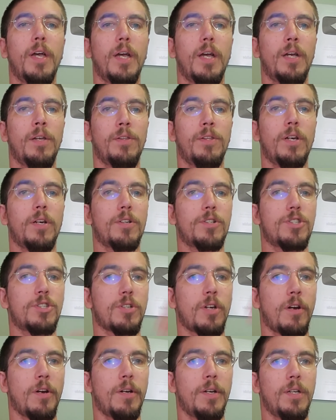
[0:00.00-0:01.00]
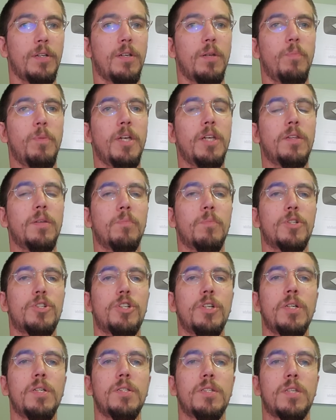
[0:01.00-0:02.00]
and they're starting to be the
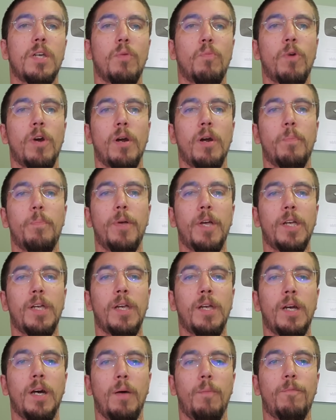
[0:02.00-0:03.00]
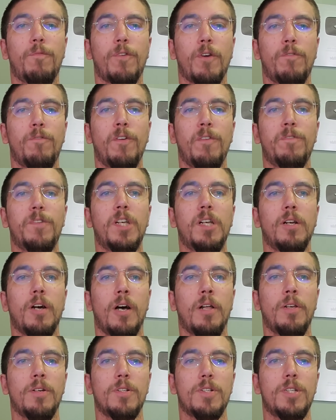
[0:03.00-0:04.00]
machines that we're picking up for
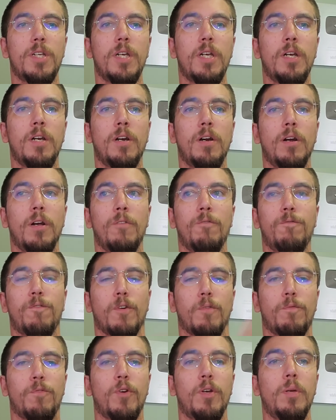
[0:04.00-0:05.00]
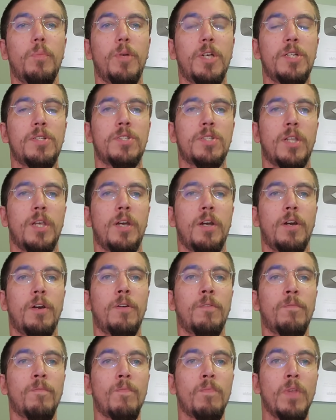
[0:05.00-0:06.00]
$50 here and for freebies
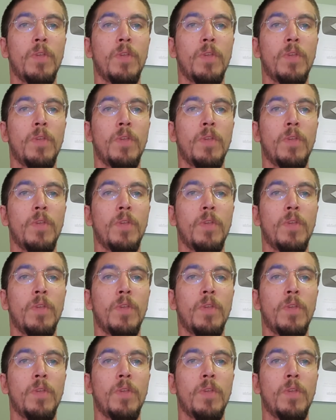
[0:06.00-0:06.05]
there,